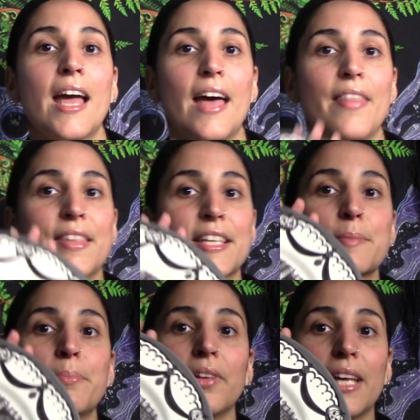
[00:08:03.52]
and this
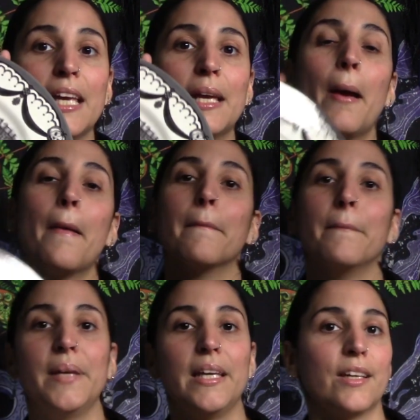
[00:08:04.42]
plate
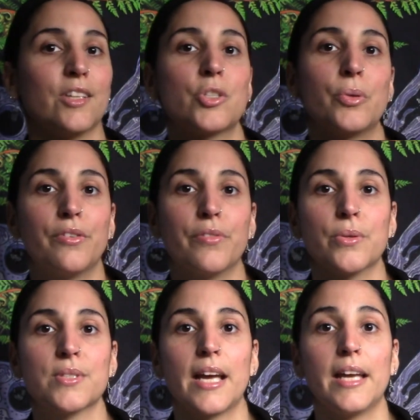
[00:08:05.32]
being two of
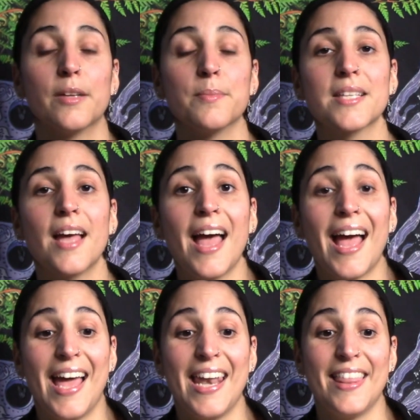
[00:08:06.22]
those items.
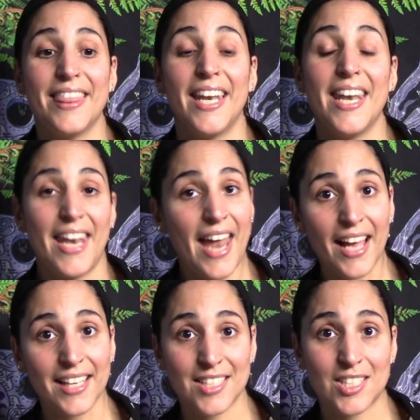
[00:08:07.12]
And in the
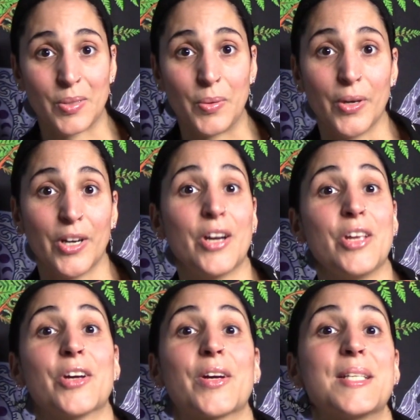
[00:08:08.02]
next store,
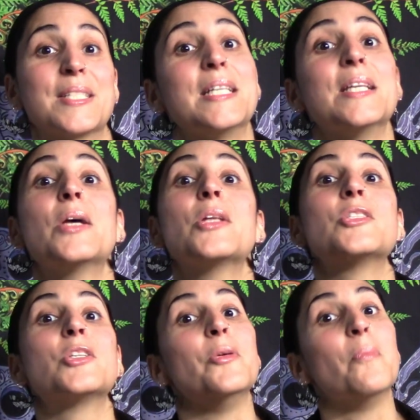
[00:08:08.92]
you're gonna see
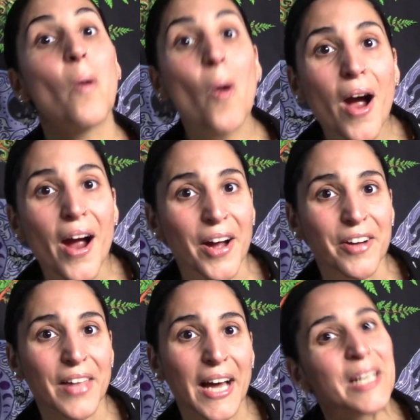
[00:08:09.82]
two more
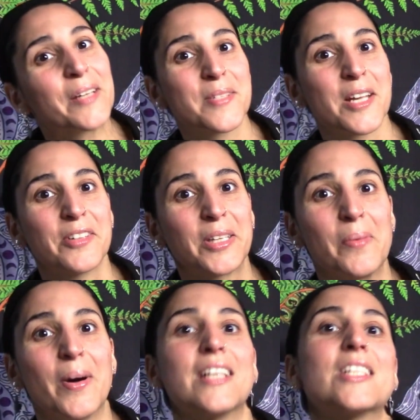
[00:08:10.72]
of the items I really
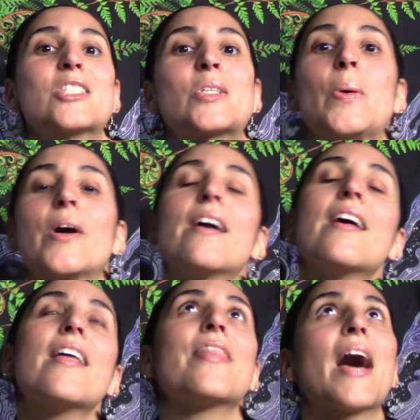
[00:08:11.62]
wanted to score
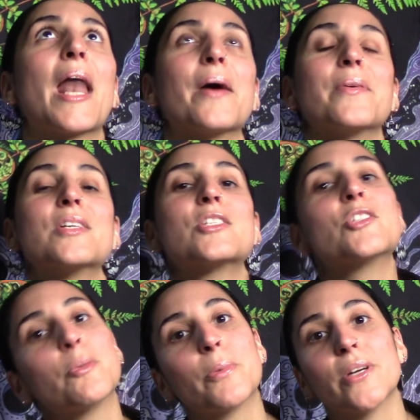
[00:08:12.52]
that I was
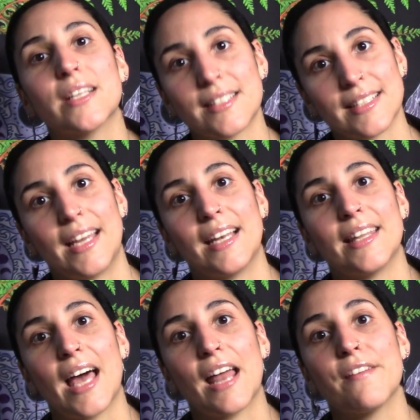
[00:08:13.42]
super excited
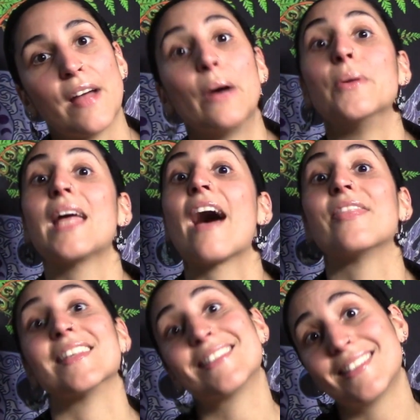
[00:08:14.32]
that I found at
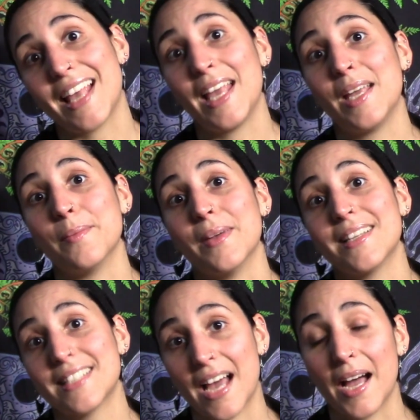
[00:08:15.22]
the same
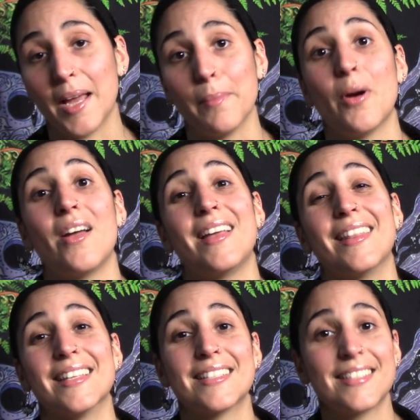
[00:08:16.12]
time
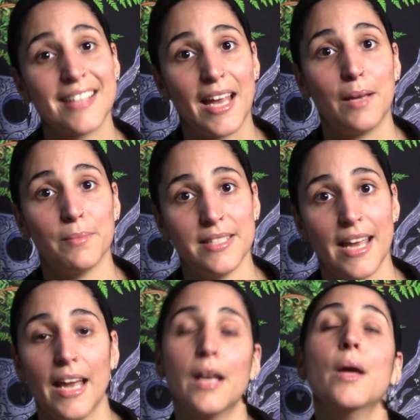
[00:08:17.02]
in the same
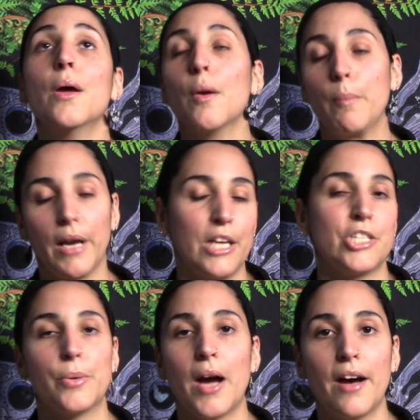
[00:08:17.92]
day. But I
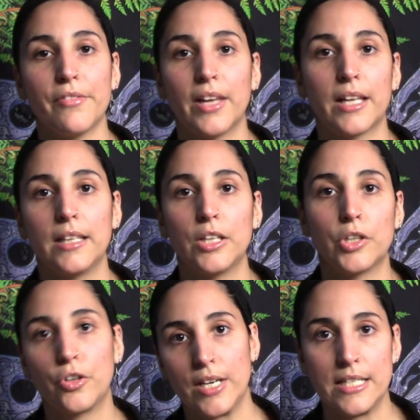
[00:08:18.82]
do have like a little
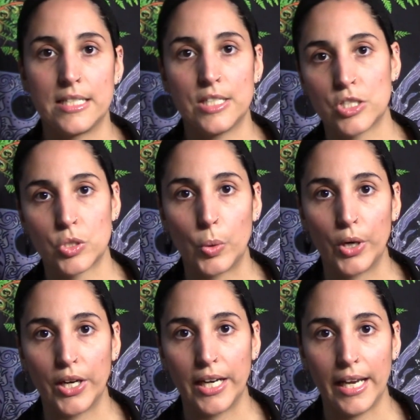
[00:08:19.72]
crazy
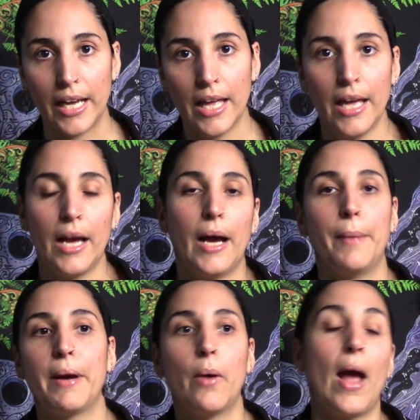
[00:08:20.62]
story
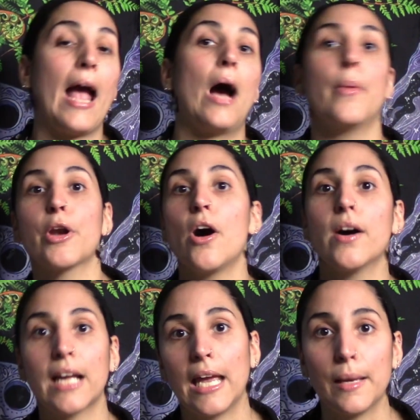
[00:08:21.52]
about how it
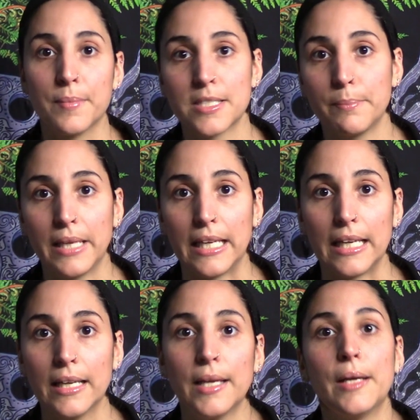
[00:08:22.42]
all came to
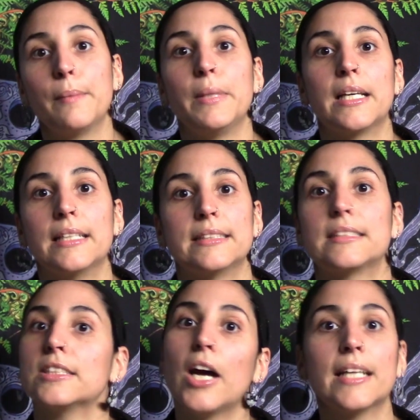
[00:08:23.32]
be, because
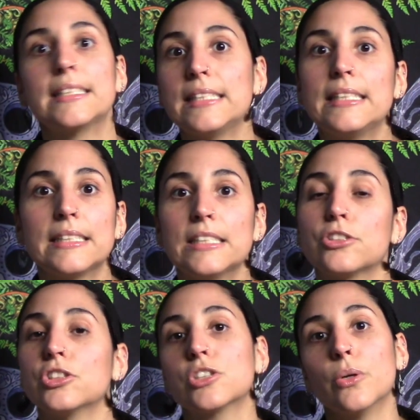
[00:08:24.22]
it's not as easy as
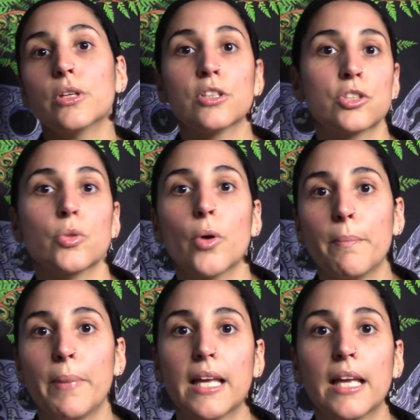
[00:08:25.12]
just going to the store
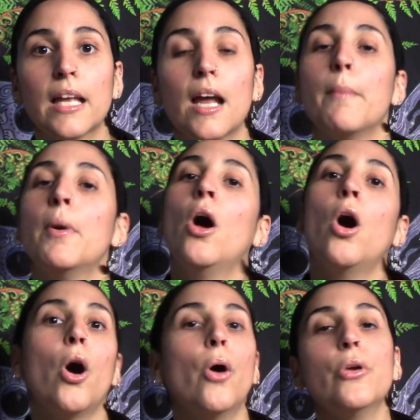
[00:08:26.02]
and picking it up.
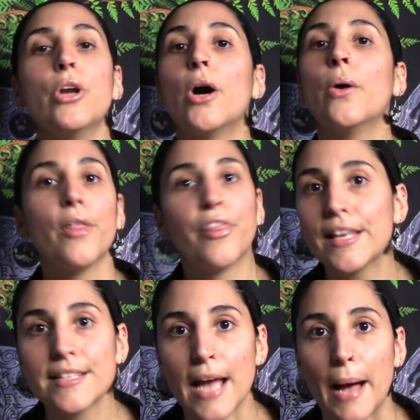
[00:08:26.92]
Oh no,
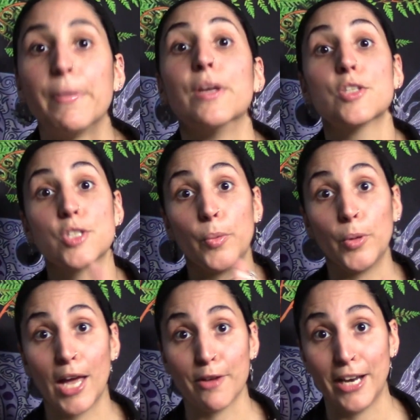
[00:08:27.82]
things happen. So we'll
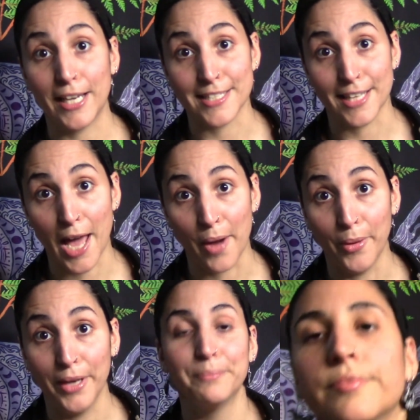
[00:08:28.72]
get right into that
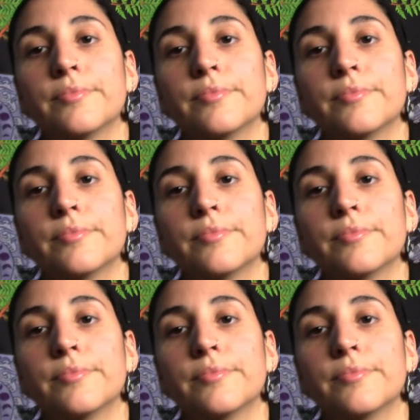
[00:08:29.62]
one.